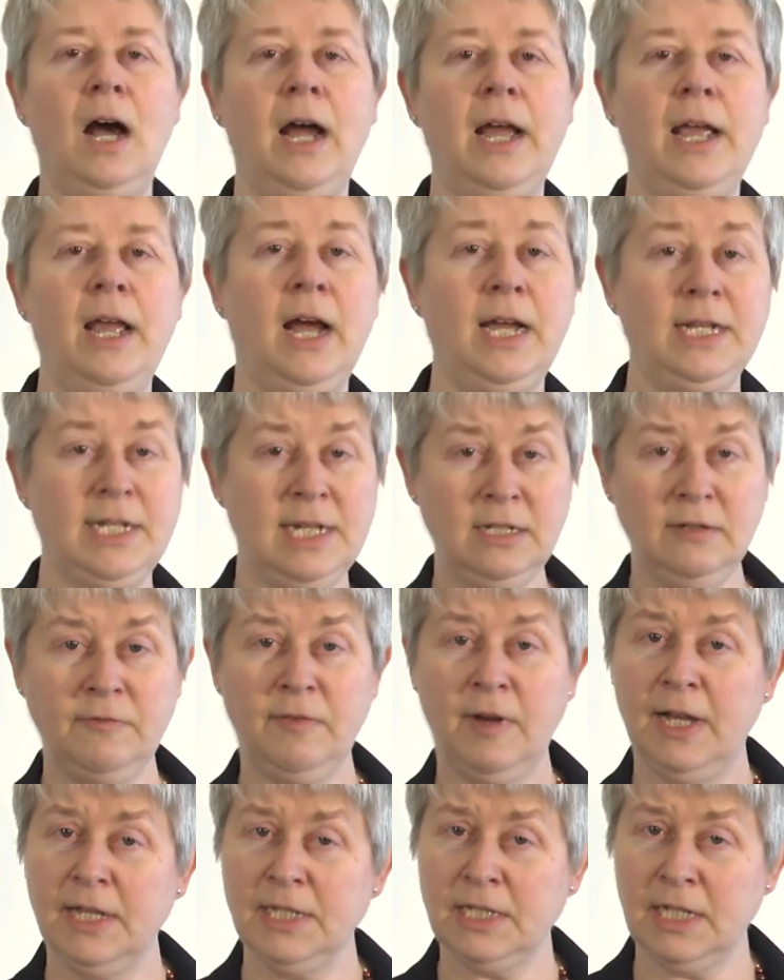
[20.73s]
I
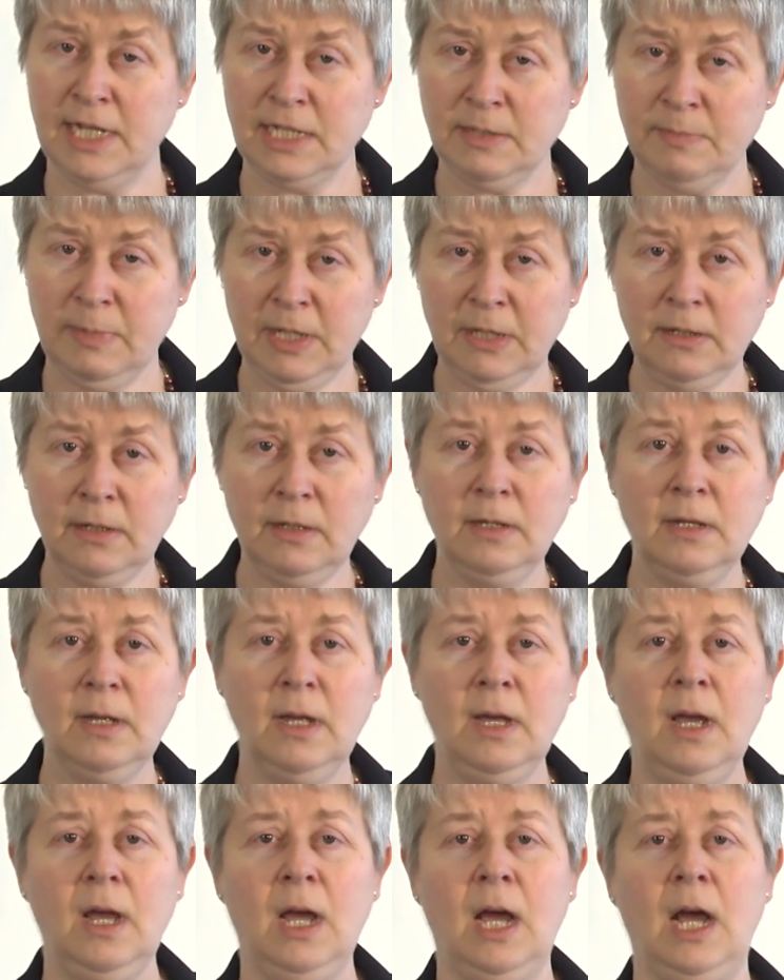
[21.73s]
identify as lesbian.
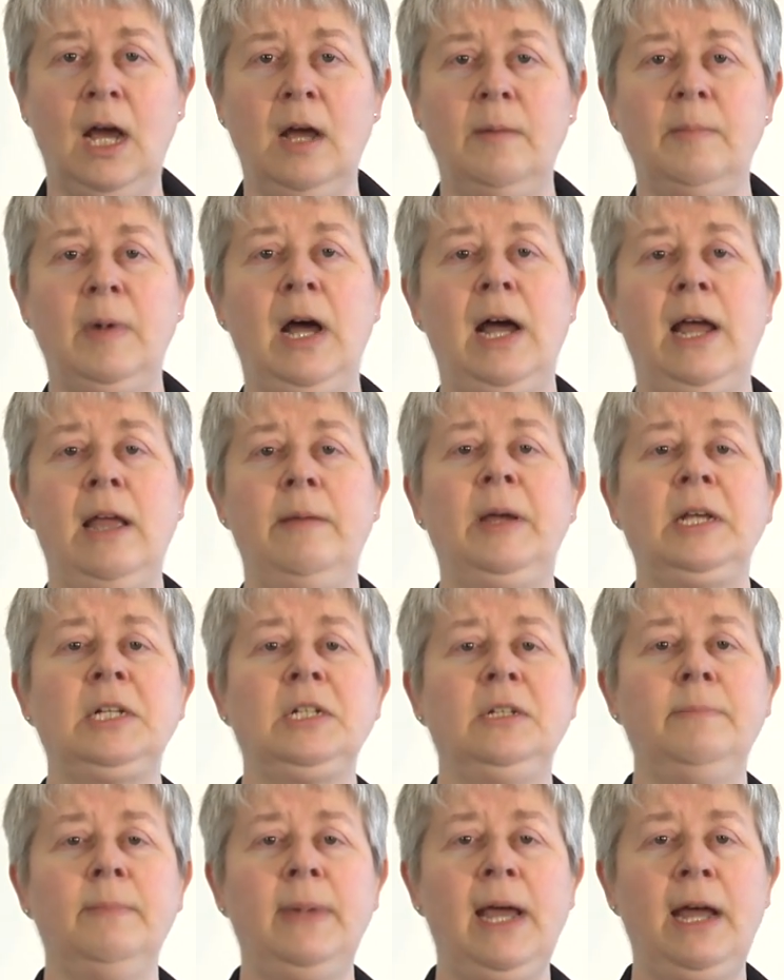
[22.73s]
I am
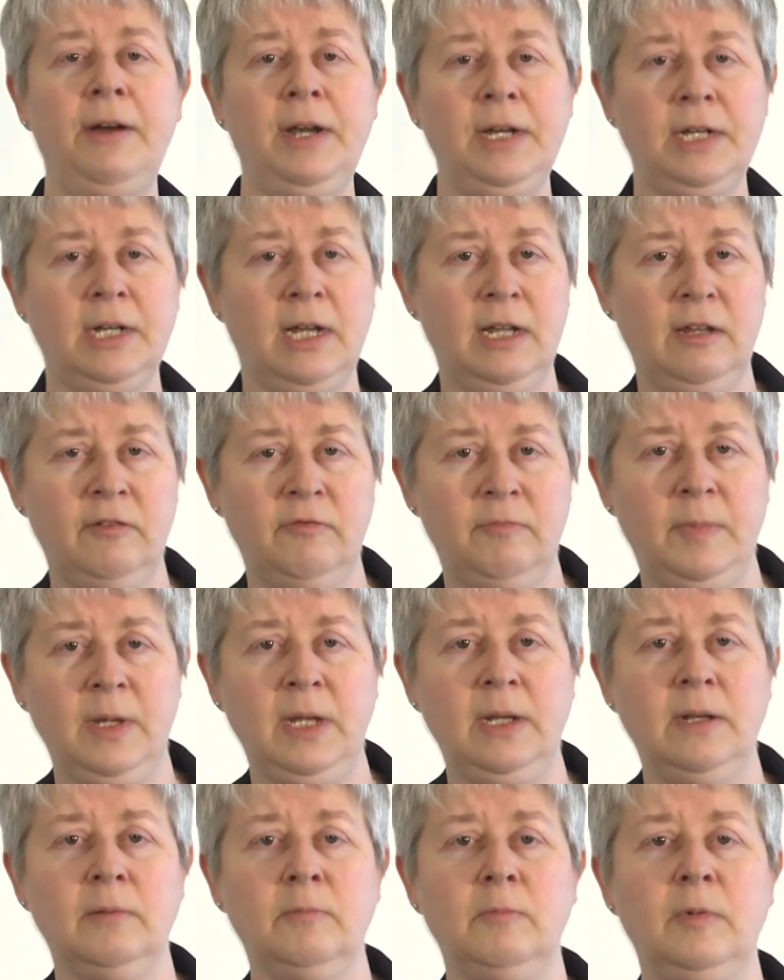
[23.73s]
actually married. I have
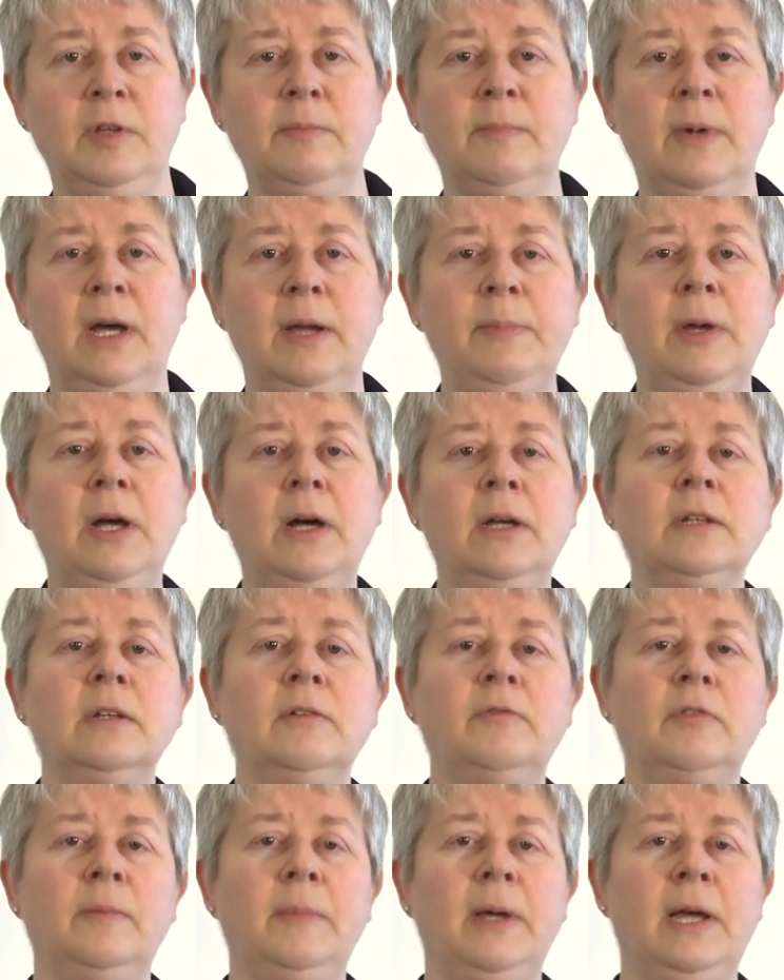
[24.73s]
been with my
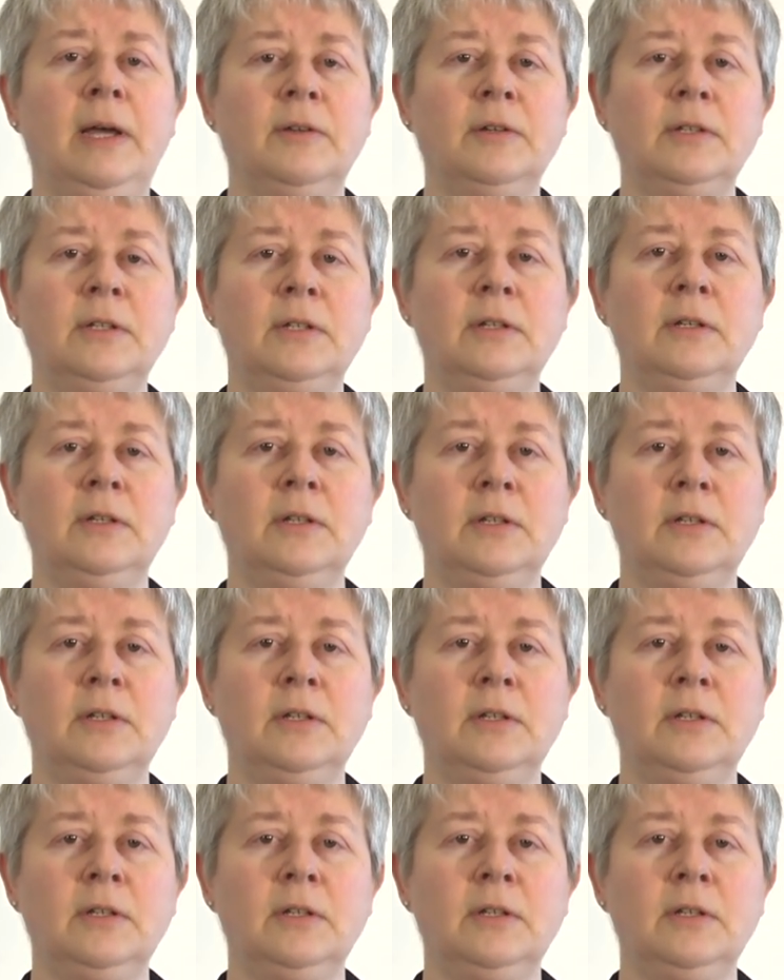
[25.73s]
partner for about